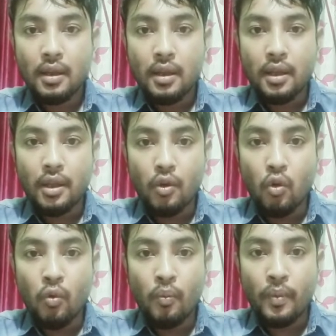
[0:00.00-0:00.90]

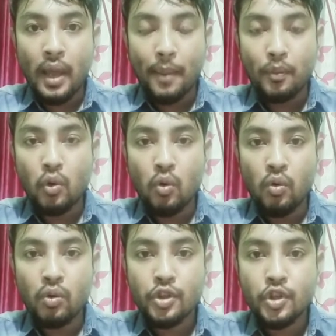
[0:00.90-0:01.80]
you have to
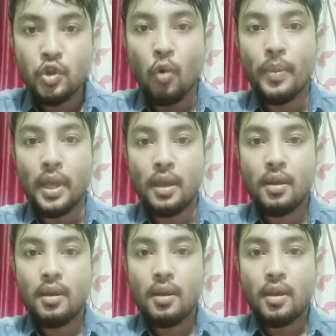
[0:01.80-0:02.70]
show me.
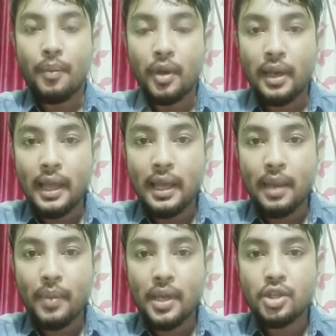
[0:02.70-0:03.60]
You have to click a
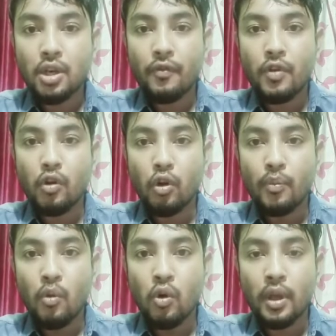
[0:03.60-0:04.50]
picture of your
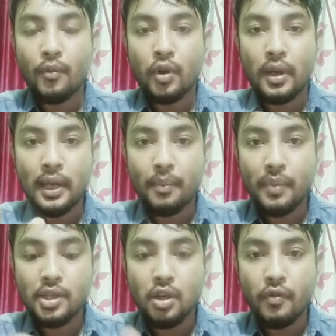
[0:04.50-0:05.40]
notebook, you have to click a
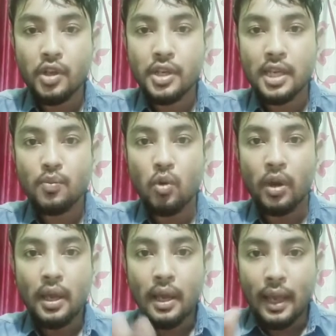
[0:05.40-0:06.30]
picture of your textbook,
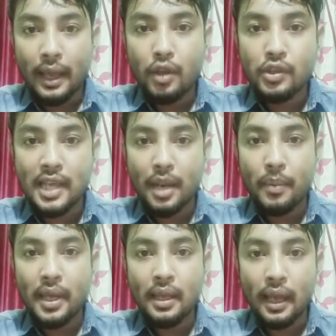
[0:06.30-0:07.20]
and you send
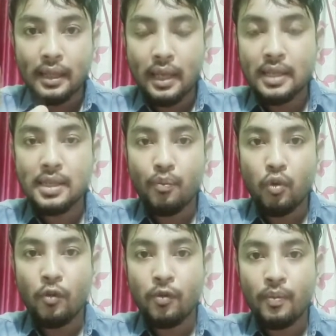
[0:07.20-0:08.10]
me, and that is the proof
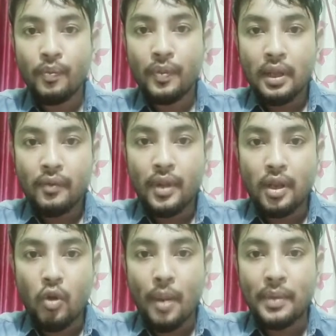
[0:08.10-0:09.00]
that you
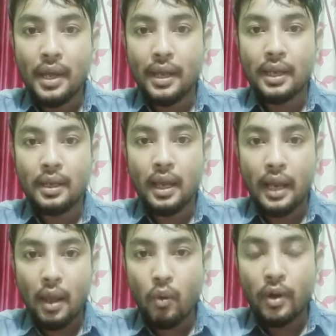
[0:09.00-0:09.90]
have done it. And I
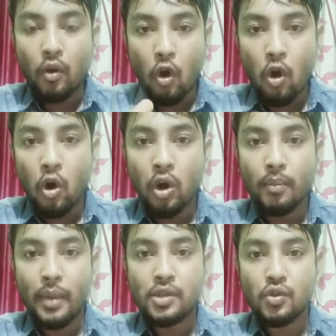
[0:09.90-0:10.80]
want all
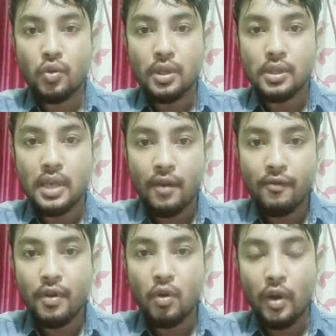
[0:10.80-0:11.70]
my students,
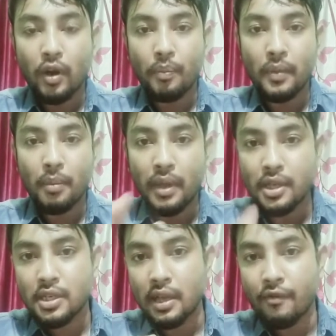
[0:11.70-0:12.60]
every one of them, each
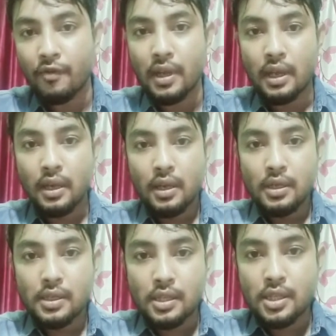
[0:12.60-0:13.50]
and every
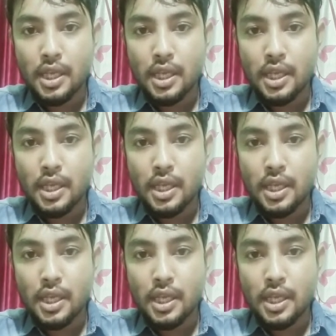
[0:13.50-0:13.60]
16